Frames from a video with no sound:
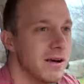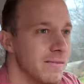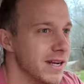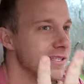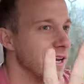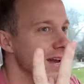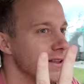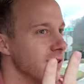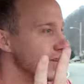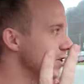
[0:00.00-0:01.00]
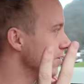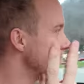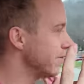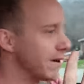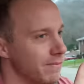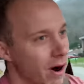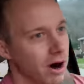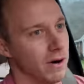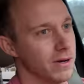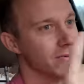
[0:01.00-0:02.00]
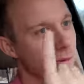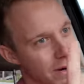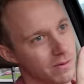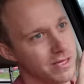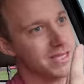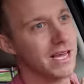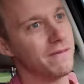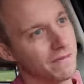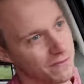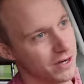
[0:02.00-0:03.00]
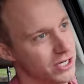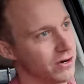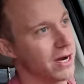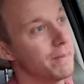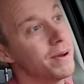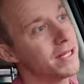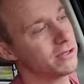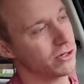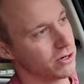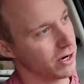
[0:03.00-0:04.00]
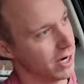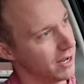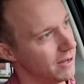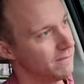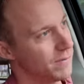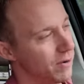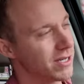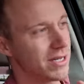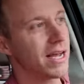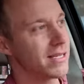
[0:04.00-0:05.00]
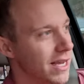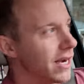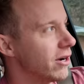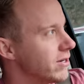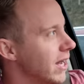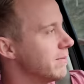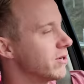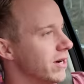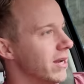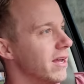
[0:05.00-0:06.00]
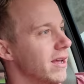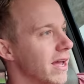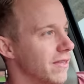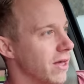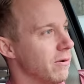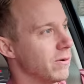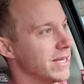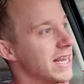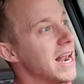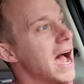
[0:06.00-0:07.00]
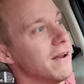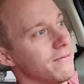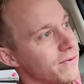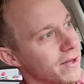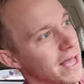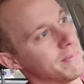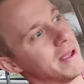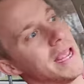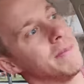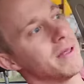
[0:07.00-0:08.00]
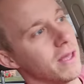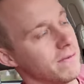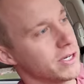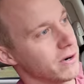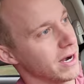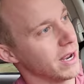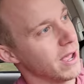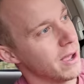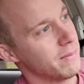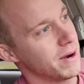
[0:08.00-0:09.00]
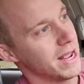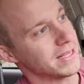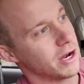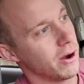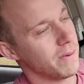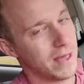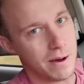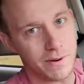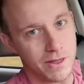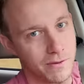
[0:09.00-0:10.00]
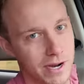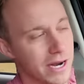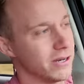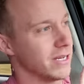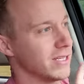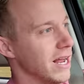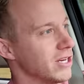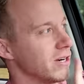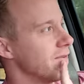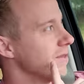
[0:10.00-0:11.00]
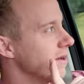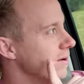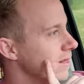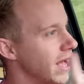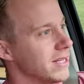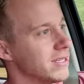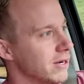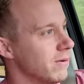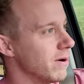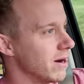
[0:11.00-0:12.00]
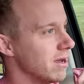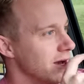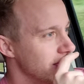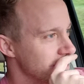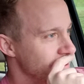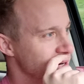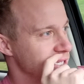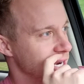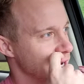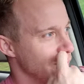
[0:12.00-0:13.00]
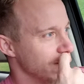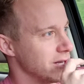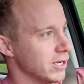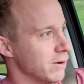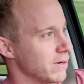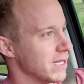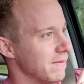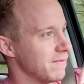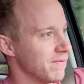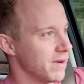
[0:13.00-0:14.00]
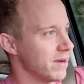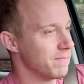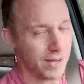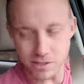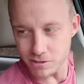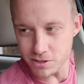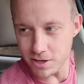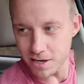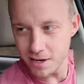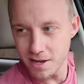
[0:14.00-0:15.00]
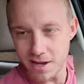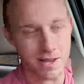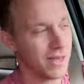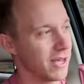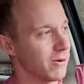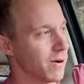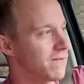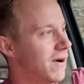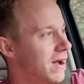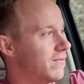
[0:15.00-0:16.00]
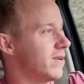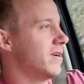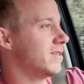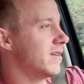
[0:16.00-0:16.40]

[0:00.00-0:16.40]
But he said the 2 that we could borrow is, one was a 7-foot tree, a pencil tree, which is like a skinnier type tree. And the other one was a 9-foot like behemoth of a tree, but he hasn't opened that one in 3 years and he's not sure if the lights still work. So we're just gonna go with the newer 7-foot pencil tree. And I think it'll work fine for us.